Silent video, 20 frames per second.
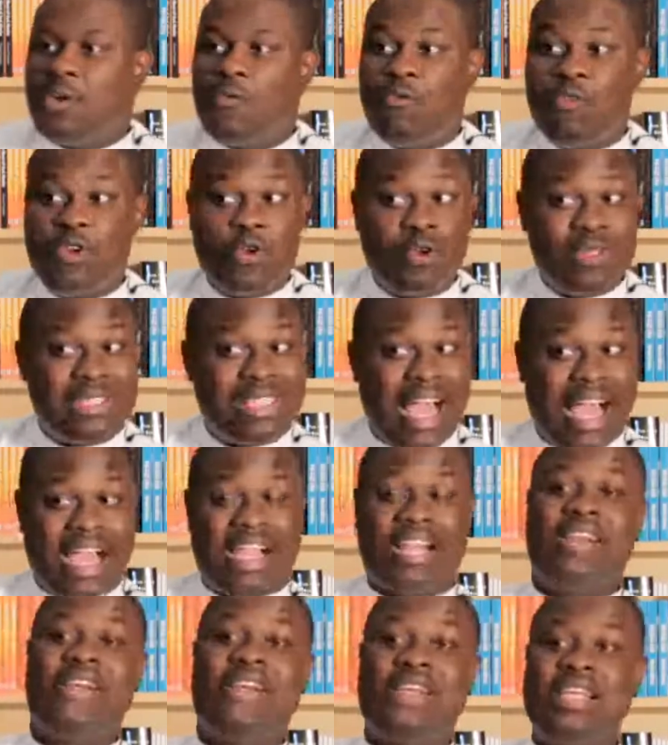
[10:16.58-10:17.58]
if we don't
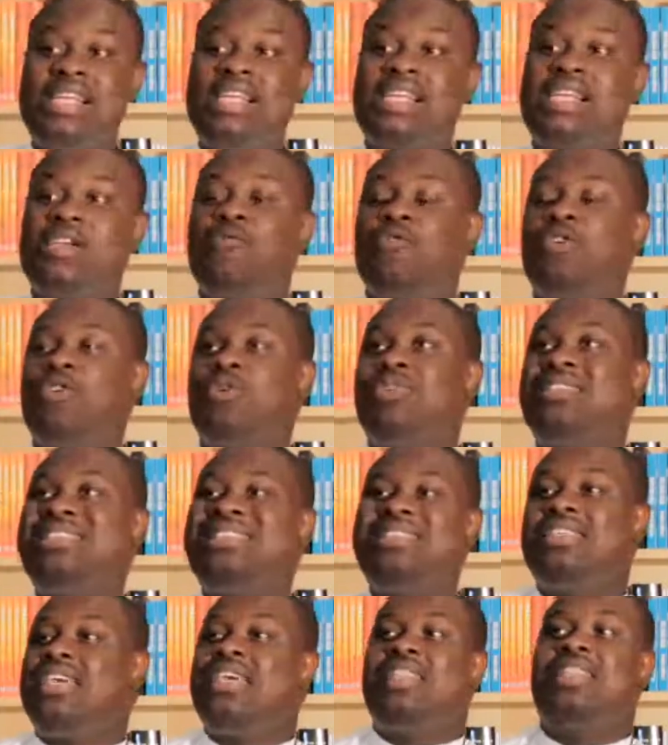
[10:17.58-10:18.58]
agree, if we don't
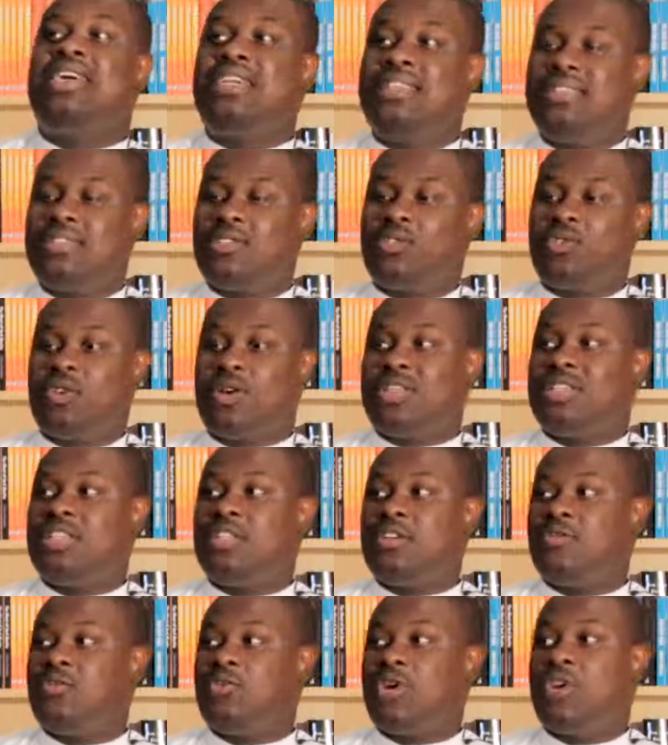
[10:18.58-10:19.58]
say that to
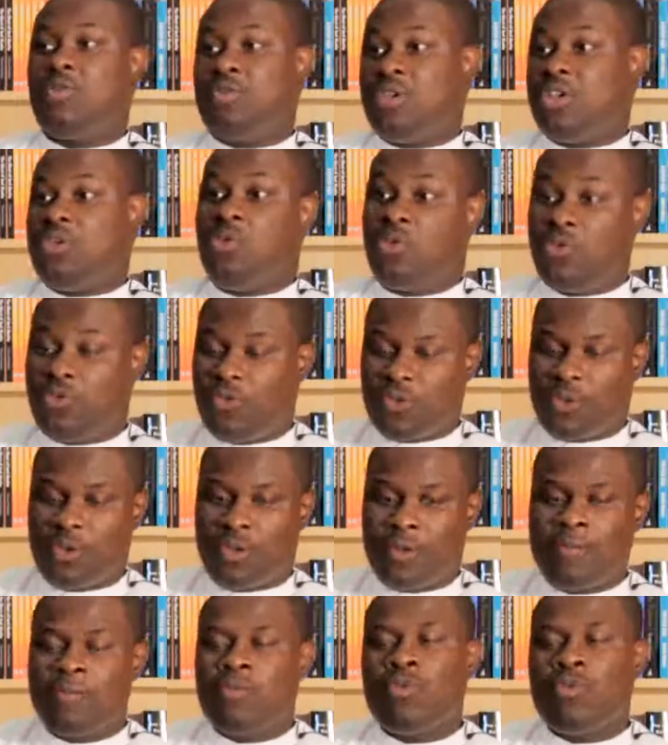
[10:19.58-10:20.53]
ourselves, we're not being truthful.